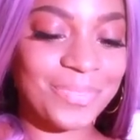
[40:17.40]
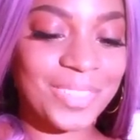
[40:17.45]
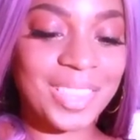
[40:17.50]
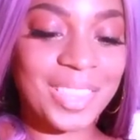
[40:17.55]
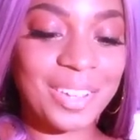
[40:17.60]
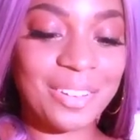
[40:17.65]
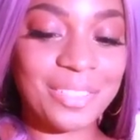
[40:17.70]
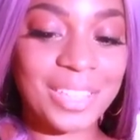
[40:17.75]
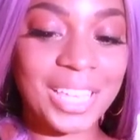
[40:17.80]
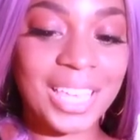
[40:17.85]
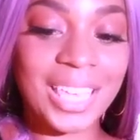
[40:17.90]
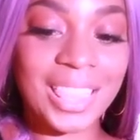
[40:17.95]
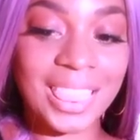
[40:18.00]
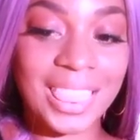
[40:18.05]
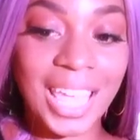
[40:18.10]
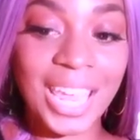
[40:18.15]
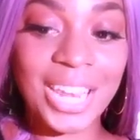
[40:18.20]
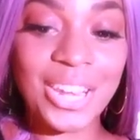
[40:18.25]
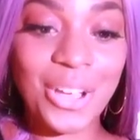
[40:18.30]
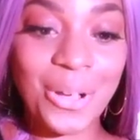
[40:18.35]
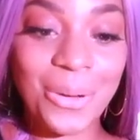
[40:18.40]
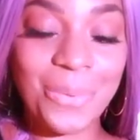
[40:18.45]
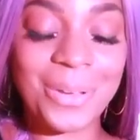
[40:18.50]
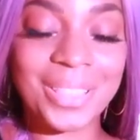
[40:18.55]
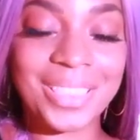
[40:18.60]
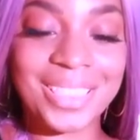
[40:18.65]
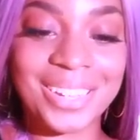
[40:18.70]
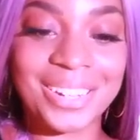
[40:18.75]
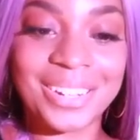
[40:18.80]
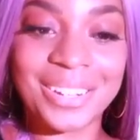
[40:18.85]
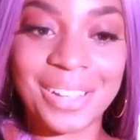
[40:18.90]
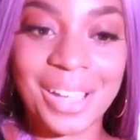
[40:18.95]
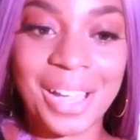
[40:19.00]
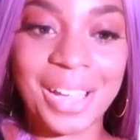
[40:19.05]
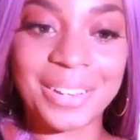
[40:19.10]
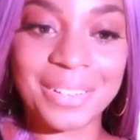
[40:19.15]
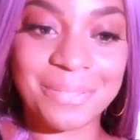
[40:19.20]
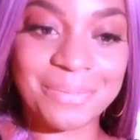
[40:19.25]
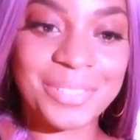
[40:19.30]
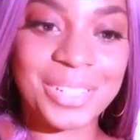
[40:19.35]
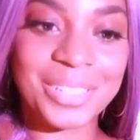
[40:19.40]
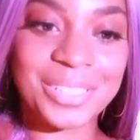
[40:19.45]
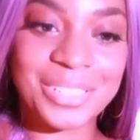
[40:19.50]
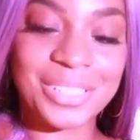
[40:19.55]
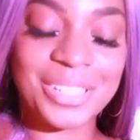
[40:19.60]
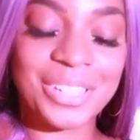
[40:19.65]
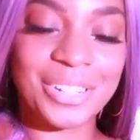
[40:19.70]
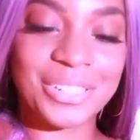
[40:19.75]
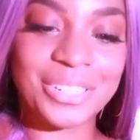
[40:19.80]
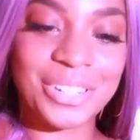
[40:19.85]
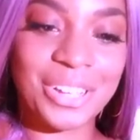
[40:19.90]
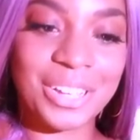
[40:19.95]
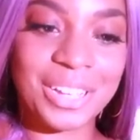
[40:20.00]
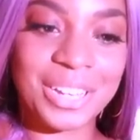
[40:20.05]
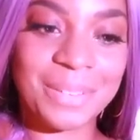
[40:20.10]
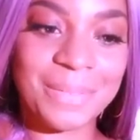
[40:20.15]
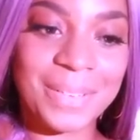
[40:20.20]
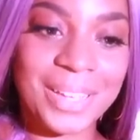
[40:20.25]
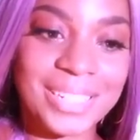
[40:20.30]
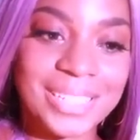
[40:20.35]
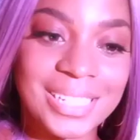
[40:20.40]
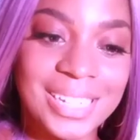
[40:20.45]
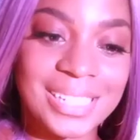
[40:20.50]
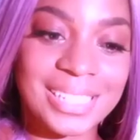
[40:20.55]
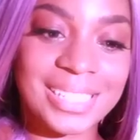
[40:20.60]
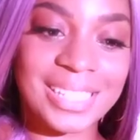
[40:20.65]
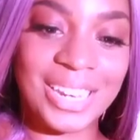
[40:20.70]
they're like, they know what they're, on you're talking about, Jess.